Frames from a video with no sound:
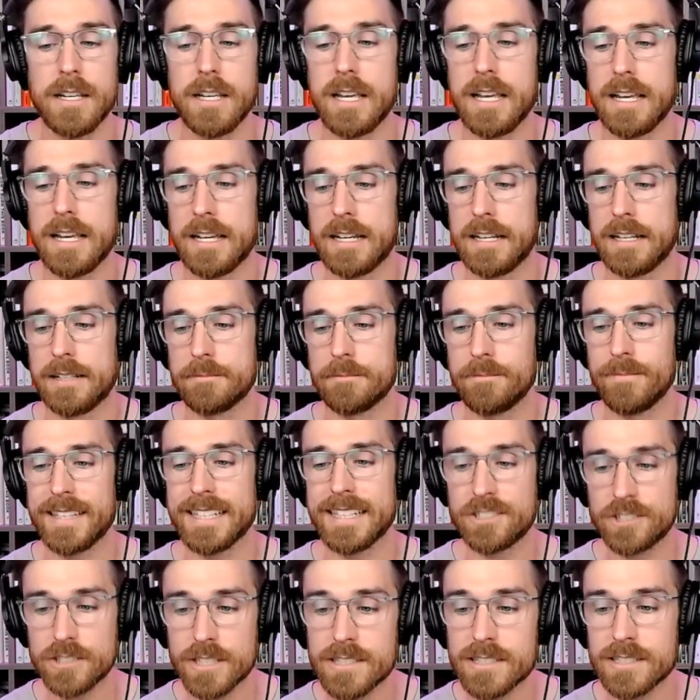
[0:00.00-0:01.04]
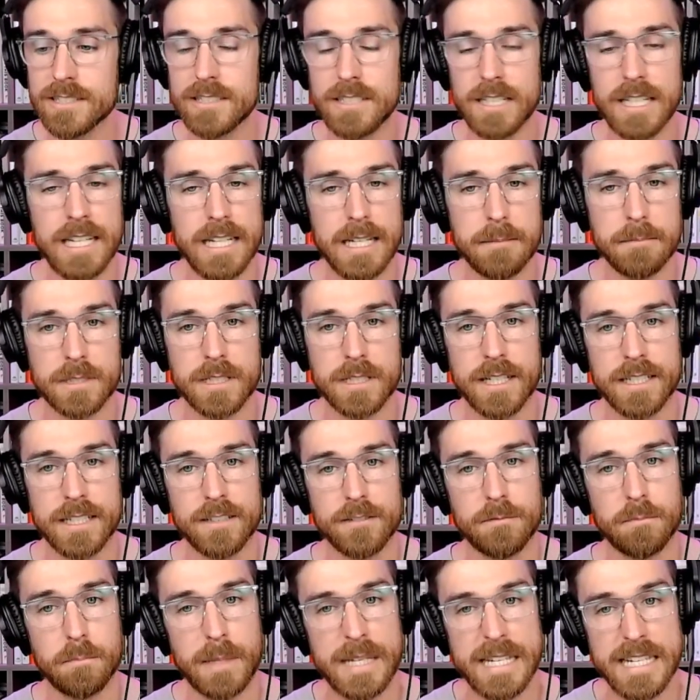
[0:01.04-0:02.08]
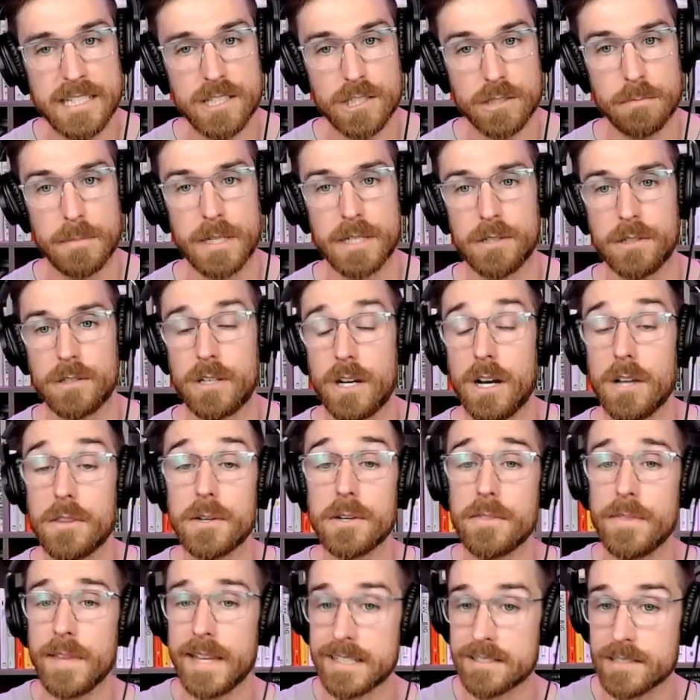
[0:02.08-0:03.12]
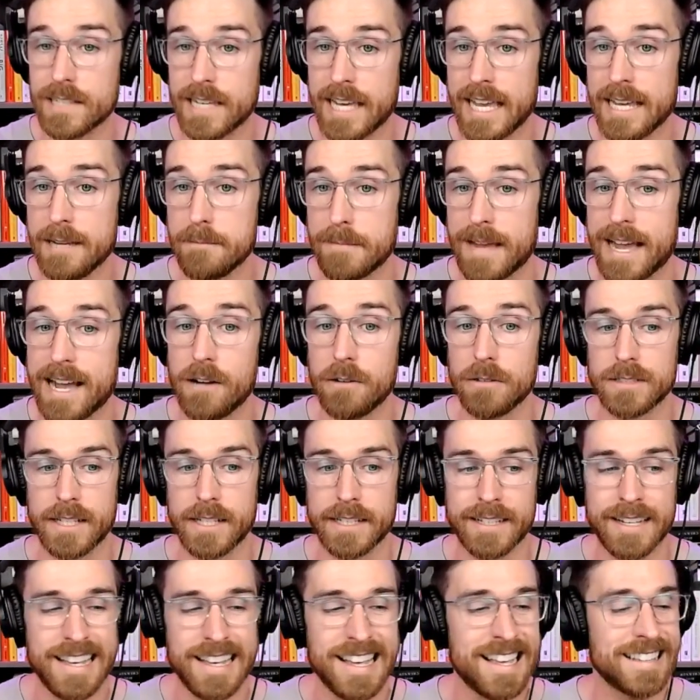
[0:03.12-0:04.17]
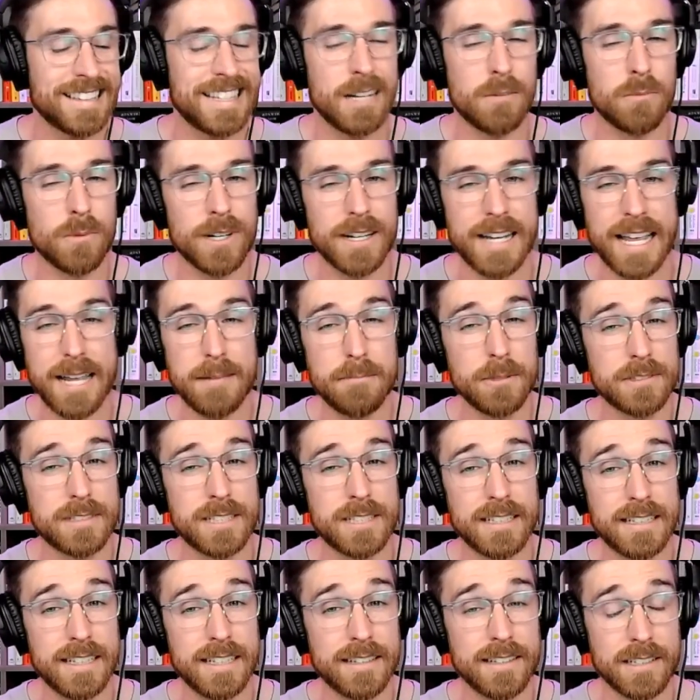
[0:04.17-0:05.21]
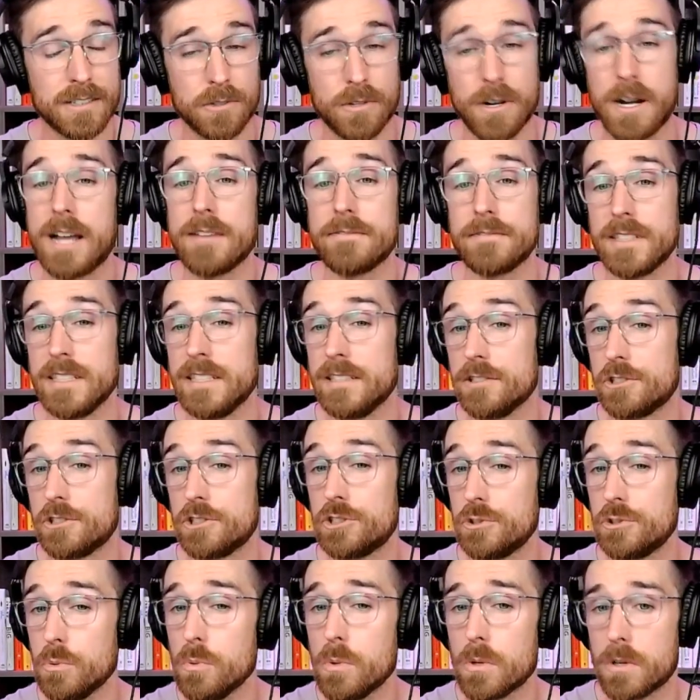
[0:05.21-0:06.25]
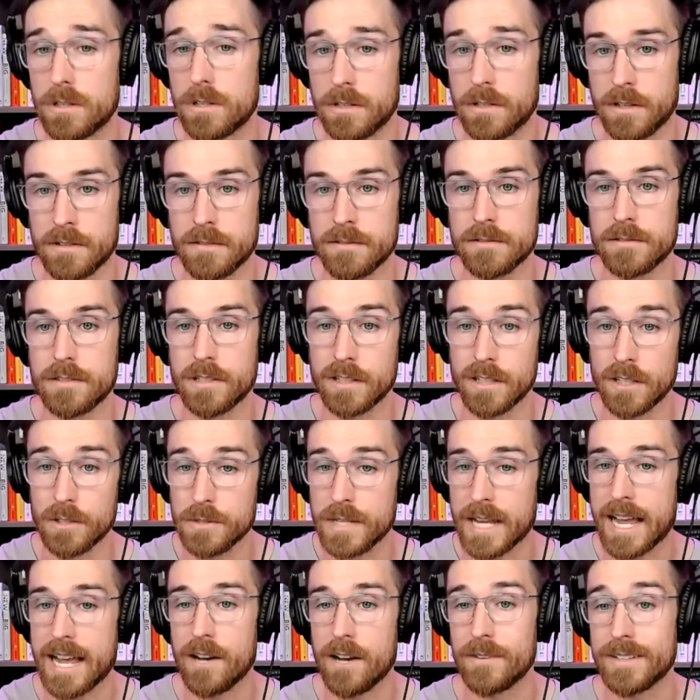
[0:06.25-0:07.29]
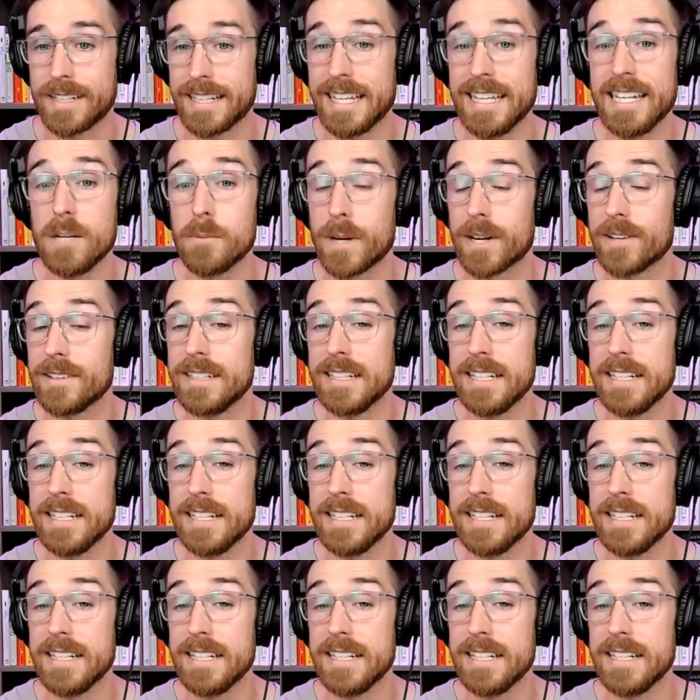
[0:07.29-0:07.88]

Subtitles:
And it just seemed kind of piecemealed. Other things came out, like they weren't able to get the craft insured to go down anywhere